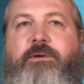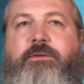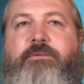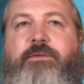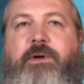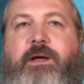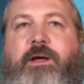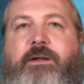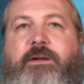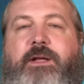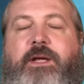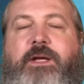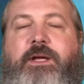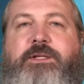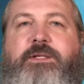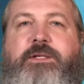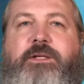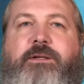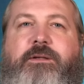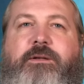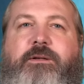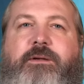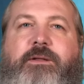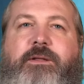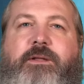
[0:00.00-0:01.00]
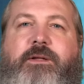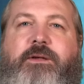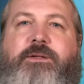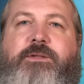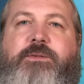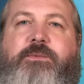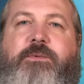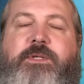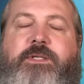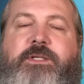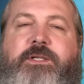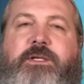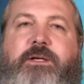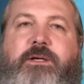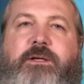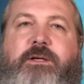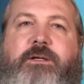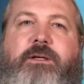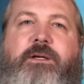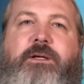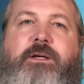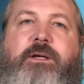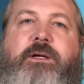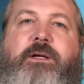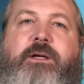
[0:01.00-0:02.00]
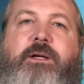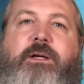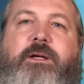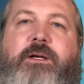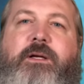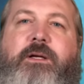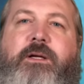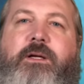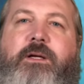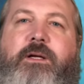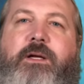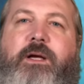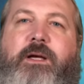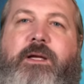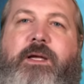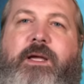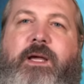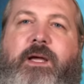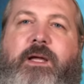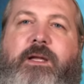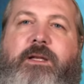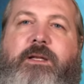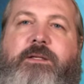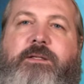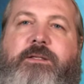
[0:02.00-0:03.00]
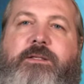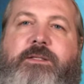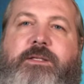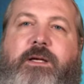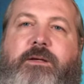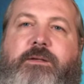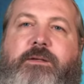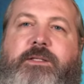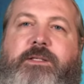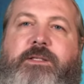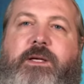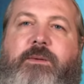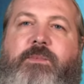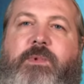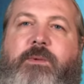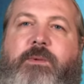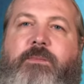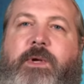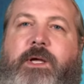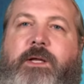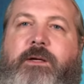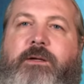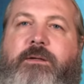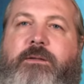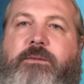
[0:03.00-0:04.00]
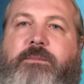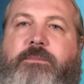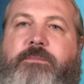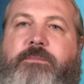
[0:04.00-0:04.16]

foundational and those which are, again, supplemental.